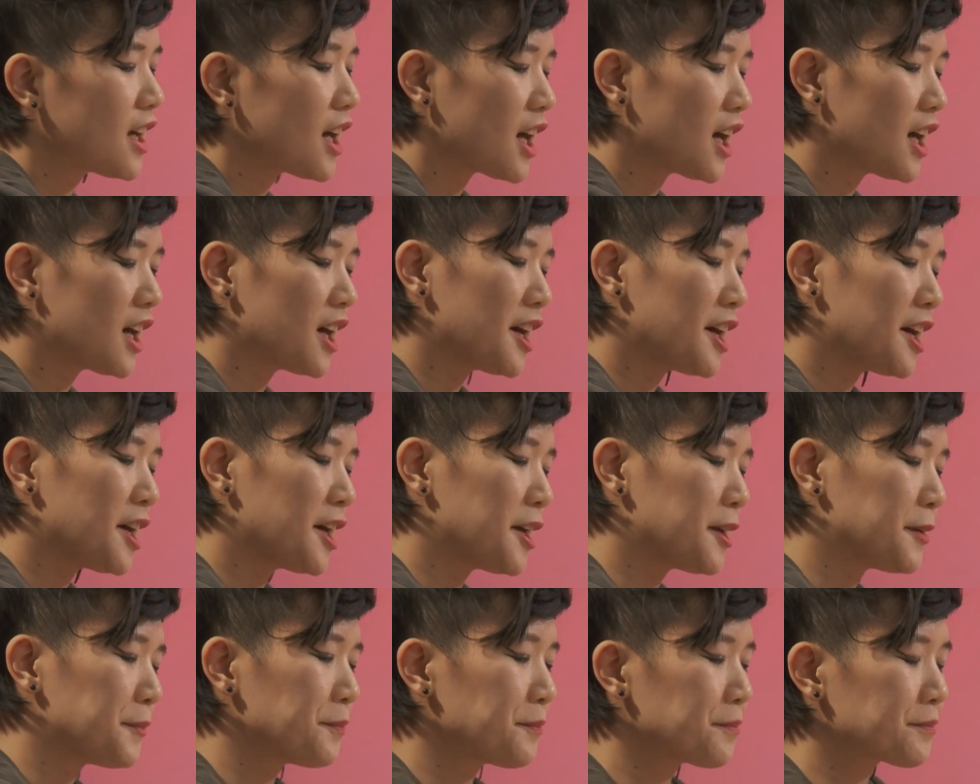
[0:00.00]

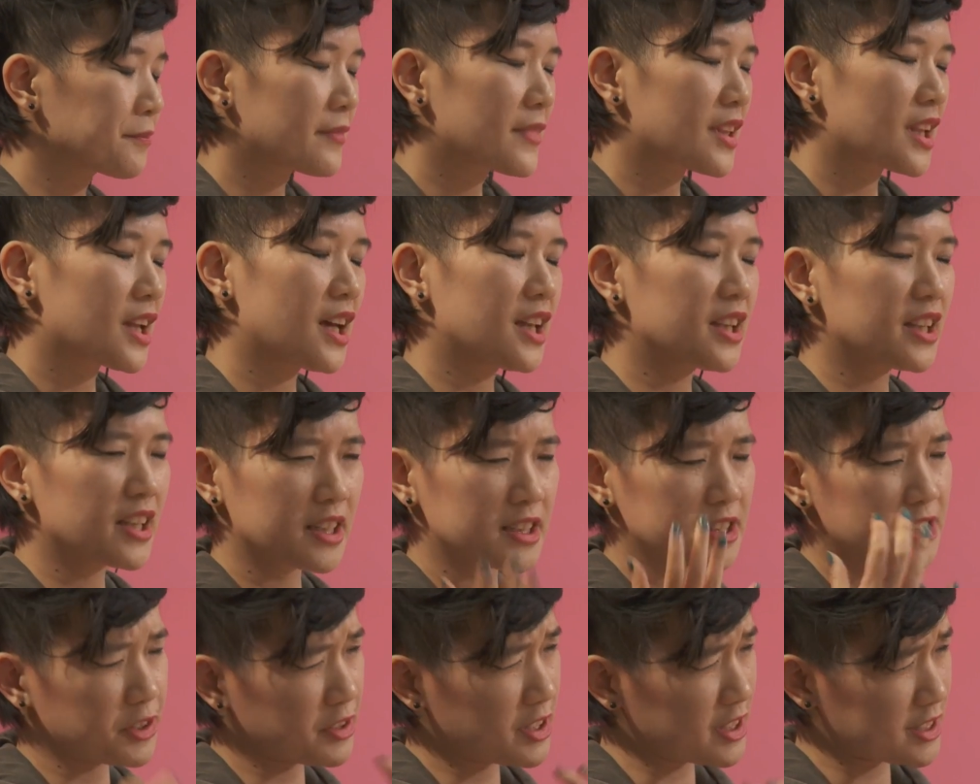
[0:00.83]
Um, and then,
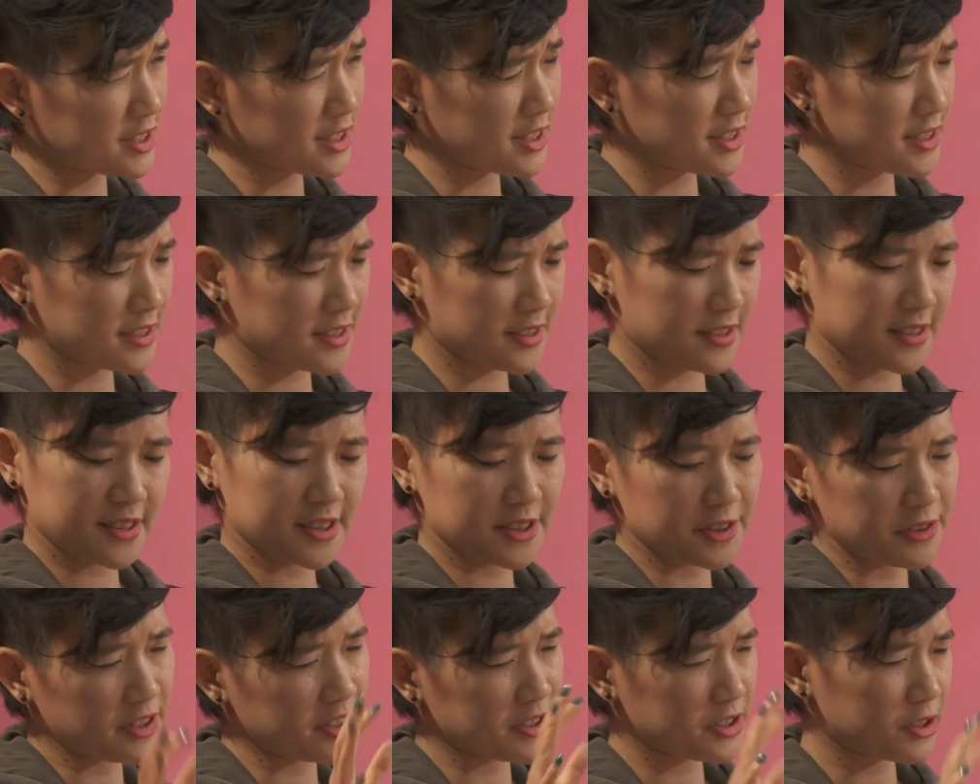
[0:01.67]
so this is,
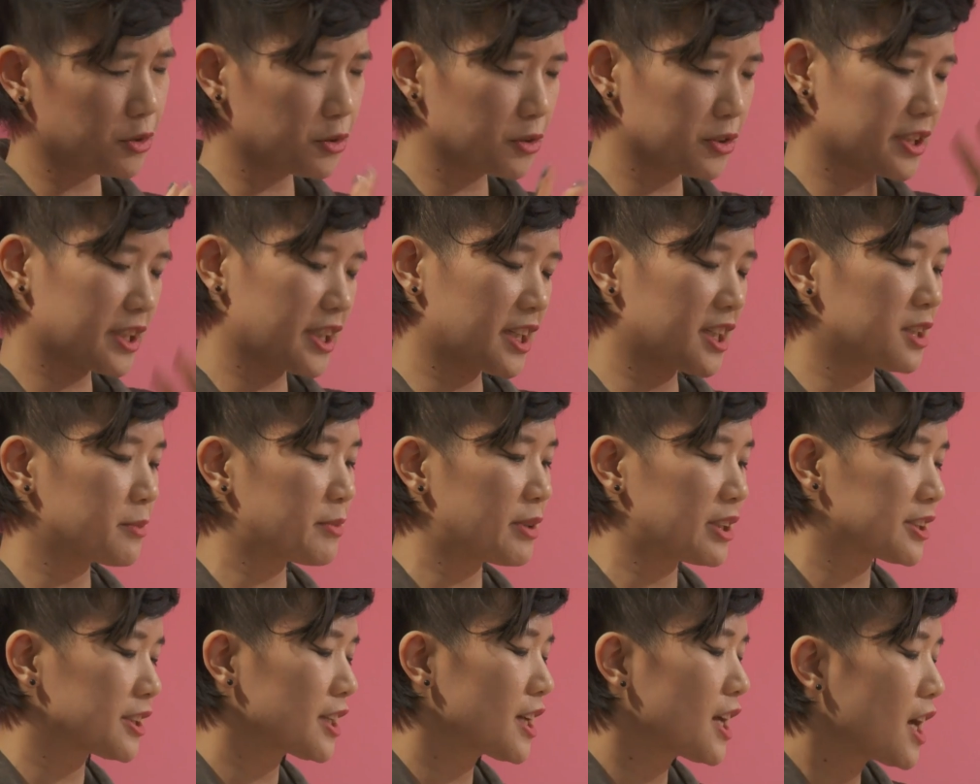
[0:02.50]
so there's a whole thing in the
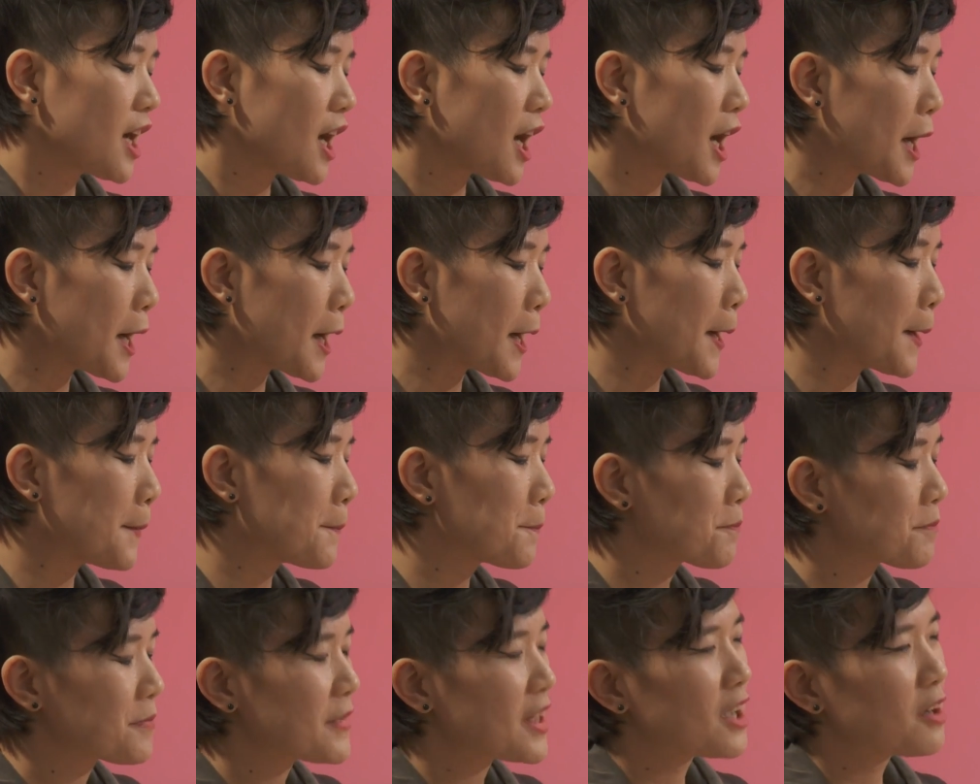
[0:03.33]
middle.
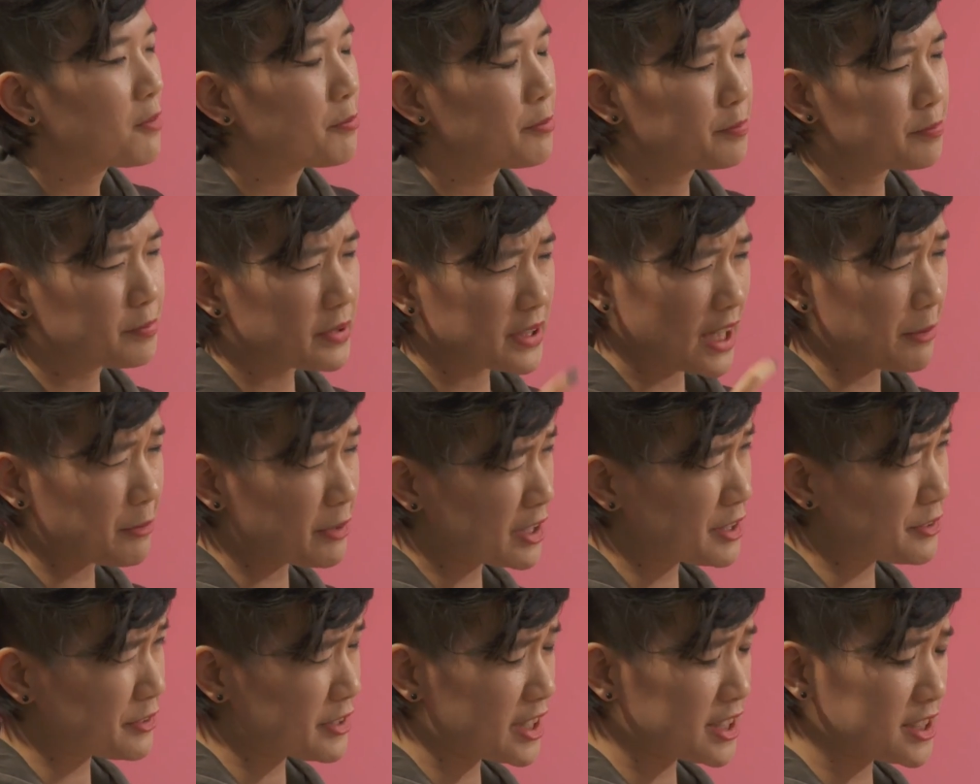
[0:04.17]
Um, but I
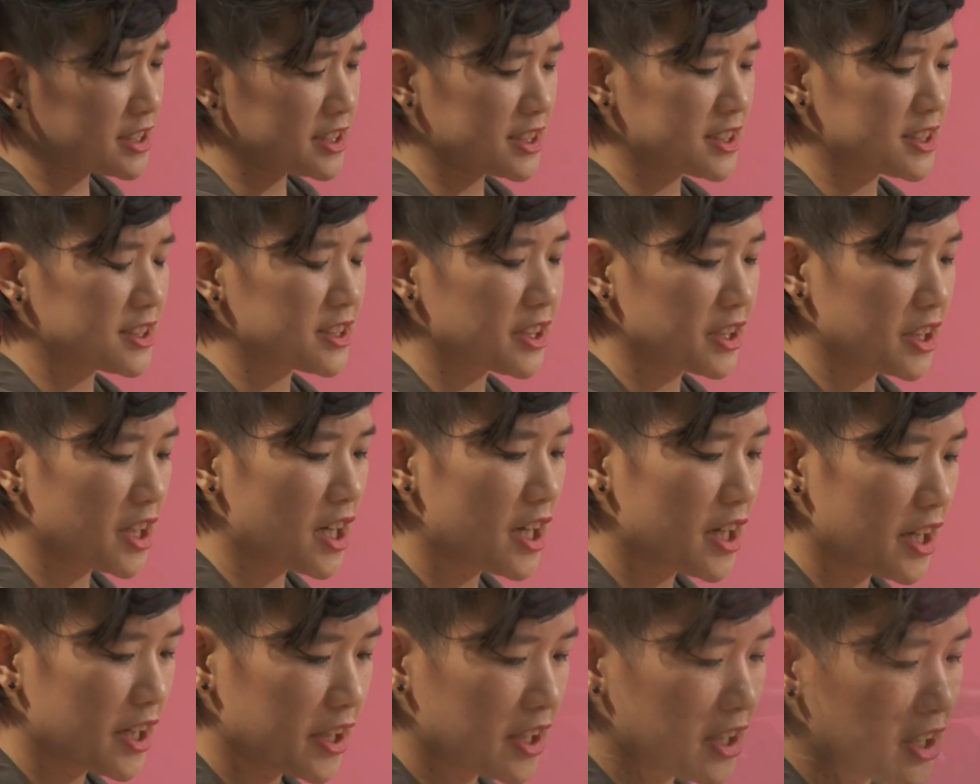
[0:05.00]
want to read just the
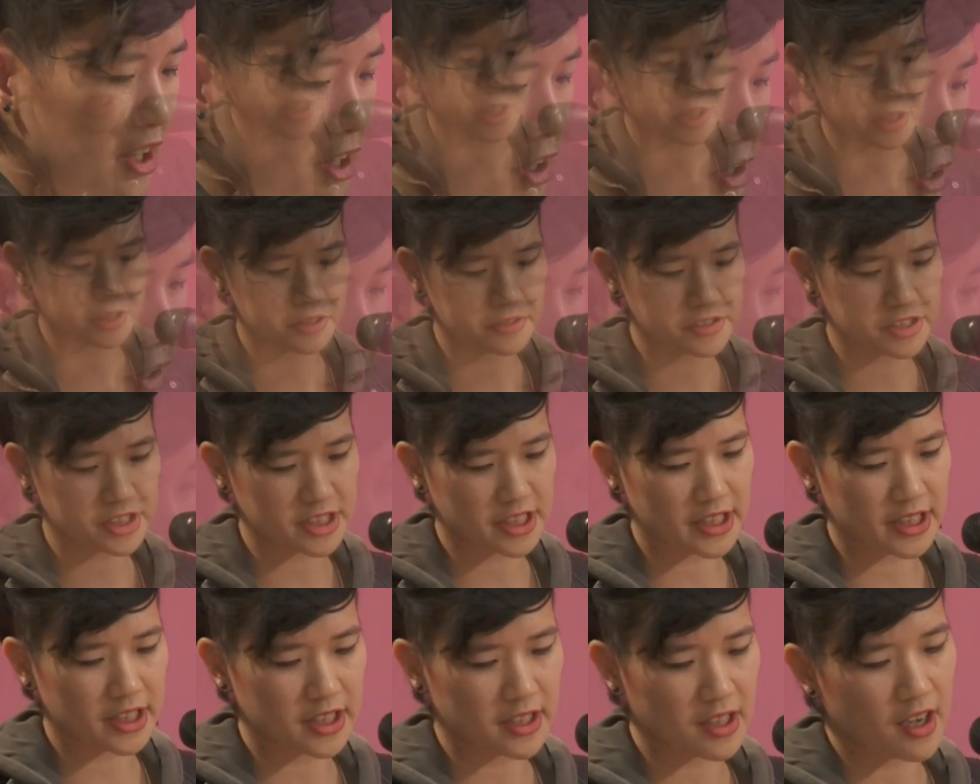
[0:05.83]
uh,
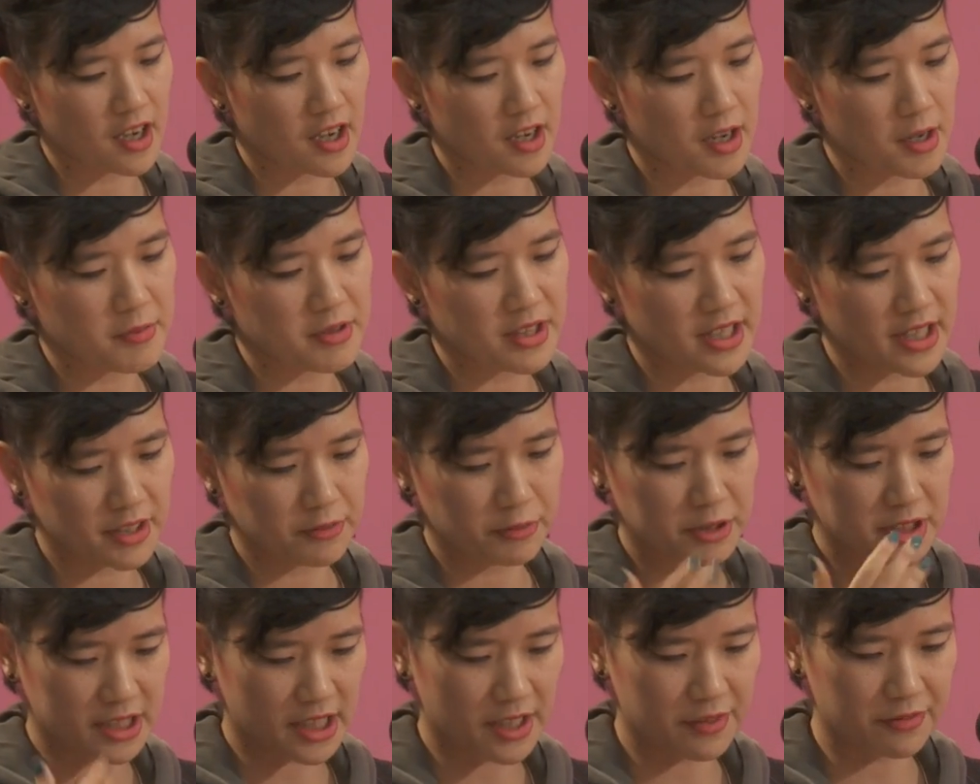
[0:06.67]
conclusion um, then,
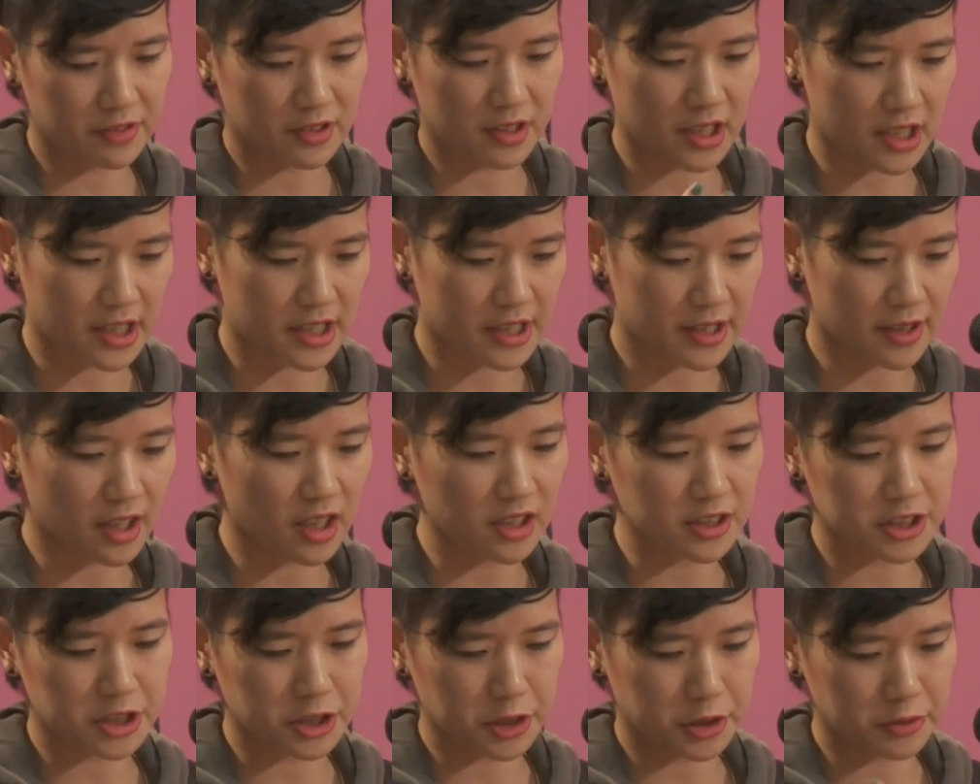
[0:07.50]
which I've uh,
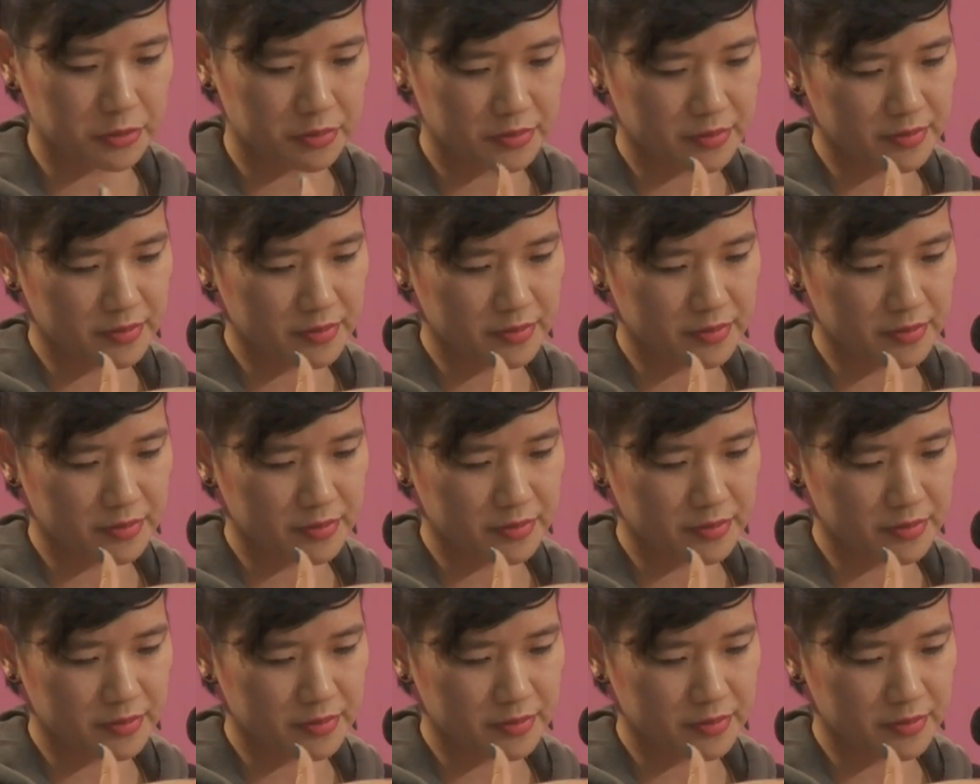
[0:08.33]
also